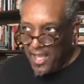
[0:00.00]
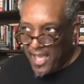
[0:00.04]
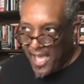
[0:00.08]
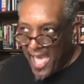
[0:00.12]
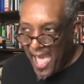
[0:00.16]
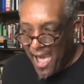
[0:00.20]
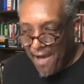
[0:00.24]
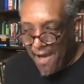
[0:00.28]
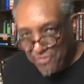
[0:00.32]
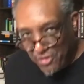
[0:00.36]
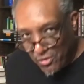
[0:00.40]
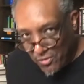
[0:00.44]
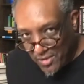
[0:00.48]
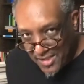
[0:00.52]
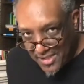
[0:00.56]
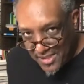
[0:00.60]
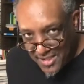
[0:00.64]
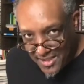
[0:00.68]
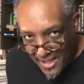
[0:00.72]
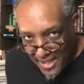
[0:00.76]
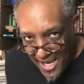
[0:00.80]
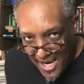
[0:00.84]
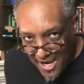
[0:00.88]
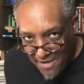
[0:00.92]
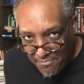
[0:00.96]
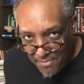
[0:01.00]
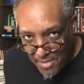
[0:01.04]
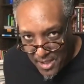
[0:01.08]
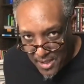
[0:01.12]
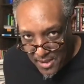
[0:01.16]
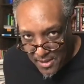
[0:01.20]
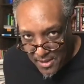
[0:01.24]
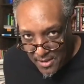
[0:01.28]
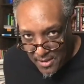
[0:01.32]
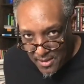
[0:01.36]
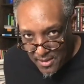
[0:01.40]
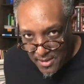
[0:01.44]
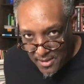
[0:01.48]
After enslavement,
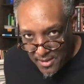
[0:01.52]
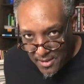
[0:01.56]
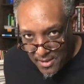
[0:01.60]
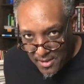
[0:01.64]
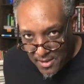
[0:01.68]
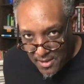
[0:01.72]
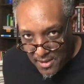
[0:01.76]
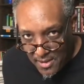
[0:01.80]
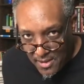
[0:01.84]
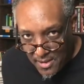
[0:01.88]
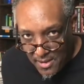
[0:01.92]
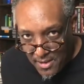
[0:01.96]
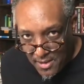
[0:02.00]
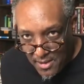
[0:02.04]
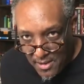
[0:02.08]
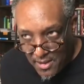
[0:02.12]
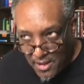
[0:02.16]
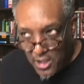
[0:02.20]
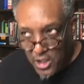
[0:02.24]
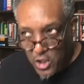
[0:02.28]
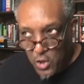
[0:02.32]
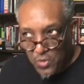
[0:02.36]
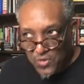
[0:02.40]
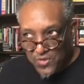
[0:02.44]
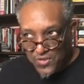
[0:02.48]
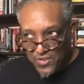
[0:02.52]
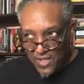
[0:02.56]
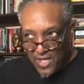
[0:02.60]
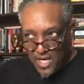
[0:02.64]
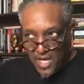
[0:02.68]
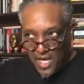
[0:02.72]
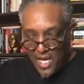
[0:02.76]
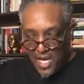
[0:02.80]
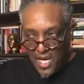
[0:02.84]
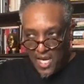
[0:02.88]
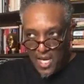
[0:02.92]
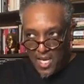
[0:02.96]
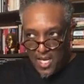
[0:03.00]
you
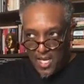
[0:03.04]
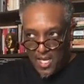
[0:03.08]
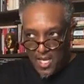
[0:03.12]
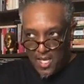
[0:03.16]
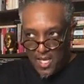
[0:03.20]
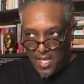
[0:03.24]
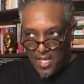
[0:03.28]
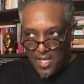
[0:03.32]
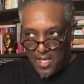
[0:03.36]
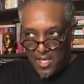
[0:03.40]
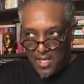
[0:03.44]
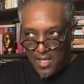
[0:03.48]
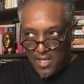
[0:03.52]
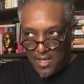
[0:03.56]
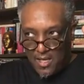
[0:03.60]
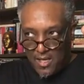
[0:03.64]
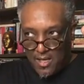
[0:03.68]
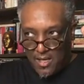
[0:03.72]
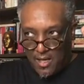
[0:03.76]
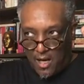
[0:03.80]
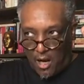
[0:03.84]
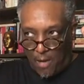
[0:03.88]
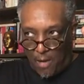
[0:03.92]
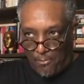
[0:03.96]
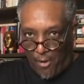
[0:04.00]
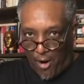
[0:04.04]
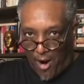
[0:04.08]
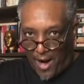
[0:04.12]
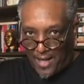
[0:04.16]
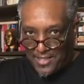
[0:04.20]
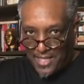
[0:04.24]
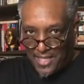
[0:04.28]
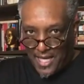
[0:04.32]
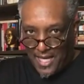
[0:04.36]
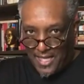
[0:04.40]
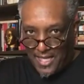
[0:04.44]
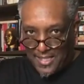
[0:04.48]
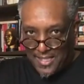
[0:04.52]
see
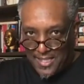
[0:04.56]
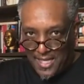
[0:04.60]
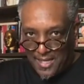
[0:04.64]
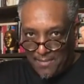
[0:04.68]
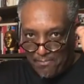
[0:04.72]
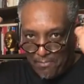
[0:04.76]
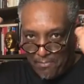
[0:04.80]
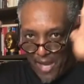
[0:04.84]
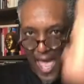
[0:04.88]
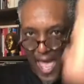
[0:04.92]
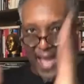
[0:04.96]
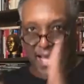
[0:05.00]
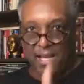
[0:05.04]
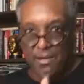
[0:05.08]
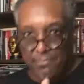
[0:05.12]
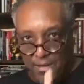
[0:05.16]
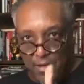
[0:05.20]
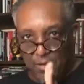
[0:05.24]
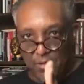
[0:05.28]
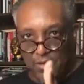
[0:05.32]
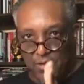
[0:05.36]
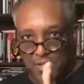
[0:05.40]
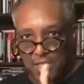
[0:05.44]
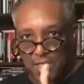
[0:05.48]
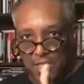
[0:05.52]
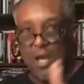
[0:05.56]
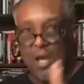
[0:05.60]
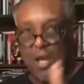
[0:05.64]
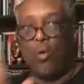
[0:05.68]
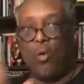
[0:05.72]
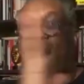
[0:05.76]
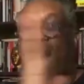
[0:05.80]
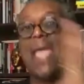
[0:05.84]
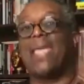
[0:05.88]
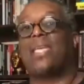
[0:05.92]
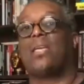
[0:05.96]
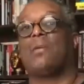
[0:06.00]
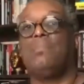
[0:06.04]
apartheid say Black community,
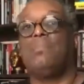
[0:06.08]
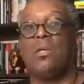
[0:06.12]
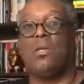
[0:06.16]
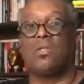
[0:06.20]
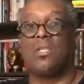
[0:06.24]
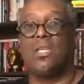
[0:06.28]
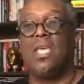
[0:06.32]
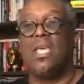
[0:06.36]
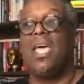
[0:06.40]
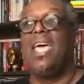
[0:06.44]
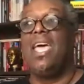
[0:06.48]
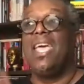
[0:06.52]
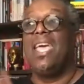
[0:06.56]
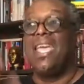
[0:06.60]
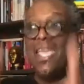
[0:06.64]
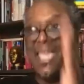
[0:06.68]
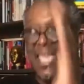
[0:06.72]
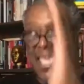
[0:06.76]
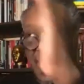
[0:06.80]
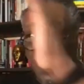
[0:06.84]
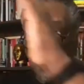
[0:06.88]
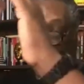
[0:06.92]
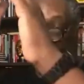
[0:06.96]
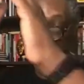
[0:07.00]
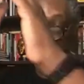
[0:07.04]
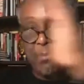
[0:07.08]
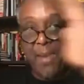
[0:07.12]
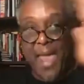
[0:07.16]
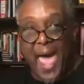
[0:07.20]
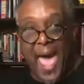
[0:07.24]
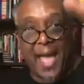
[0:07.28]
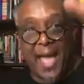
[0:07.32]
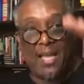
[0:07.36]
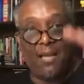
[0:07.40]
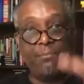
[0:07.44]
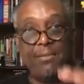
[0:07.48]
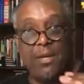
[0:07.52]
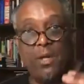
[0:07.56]
white community. In the
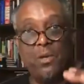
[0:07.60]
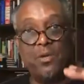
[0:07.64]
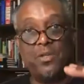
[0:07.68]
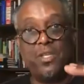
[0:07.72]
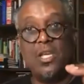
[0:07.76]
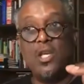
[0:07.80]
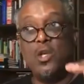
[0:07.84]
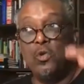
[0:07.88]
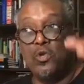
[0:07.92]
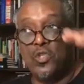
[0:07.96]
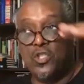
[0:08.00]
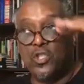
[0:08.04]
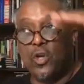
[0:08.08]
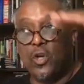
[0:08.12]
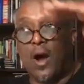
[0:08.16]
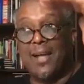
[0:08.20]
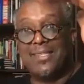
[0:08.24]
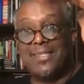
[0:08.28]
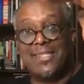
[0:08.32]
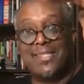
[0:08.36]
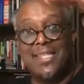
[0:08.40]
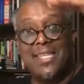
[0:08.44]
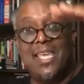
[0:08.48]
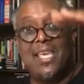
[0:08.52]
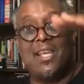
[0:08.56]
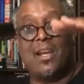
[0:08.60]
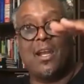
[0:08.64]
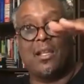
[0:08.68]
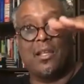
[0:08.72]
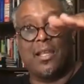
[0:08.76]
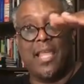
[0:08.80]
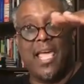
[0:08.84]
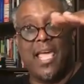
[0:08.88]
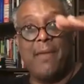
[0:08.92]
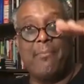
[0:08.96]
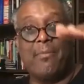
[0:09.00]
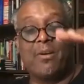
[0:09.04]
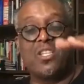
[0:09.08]
Black community, you start seeing a
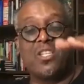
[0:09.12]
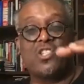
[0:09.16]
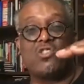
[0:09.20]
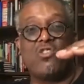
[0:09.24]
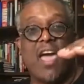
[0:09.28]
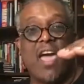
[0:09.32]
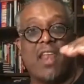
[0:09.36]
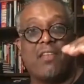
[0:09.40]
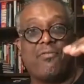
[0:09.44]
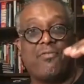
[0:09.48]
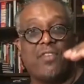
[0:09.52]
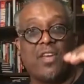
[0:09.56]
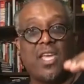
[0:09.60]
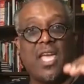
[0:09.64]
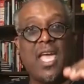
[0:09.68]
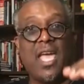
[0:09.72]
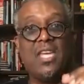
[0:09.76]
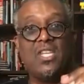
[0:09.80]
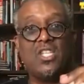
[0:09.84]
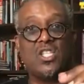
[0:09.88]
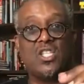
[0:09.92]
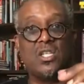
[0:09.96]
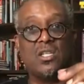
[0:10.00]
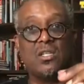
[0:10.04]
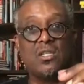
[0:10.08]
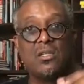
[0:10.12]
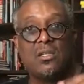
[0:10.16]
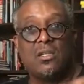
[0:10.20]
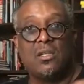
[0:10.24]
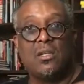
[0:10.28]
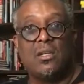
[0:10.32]
labor stratification